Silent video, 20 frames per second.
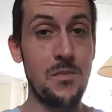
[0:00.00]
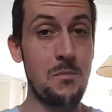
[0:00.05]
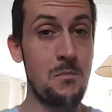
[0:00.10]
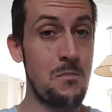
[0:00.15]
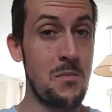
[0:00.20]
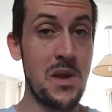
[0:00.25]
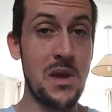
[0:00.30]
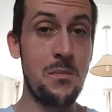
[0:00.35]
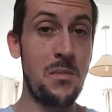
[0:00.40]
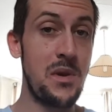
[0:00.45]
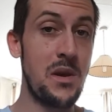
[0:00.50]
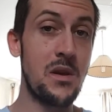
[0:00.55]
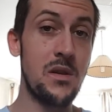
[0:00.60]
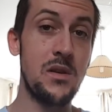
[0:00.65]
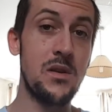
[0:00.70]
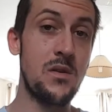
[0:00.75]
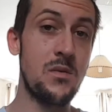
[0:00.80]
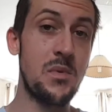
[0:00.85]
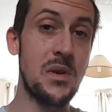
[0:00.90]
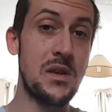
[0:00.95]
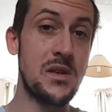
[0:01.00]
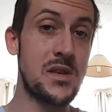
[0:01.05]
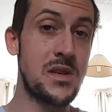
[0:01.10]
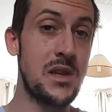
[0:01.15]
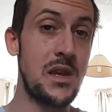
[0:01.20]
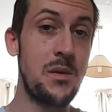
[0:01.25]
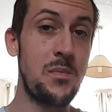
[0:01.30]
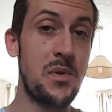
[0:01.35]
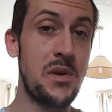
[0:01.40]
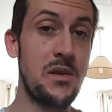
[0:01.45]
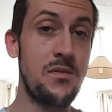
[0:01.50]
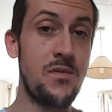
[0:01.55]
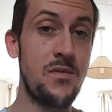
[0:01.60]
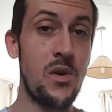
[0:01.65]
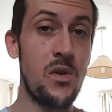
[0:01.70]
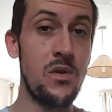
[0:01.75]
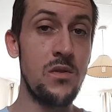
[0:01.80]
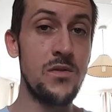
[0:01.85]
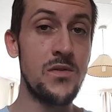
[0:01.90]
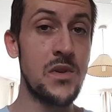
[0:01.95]
maybe a little bit of steeping
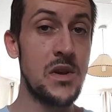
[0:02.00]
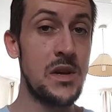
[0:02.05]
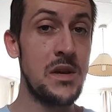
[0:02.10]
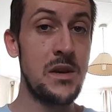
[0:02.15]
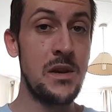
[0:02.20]
involved.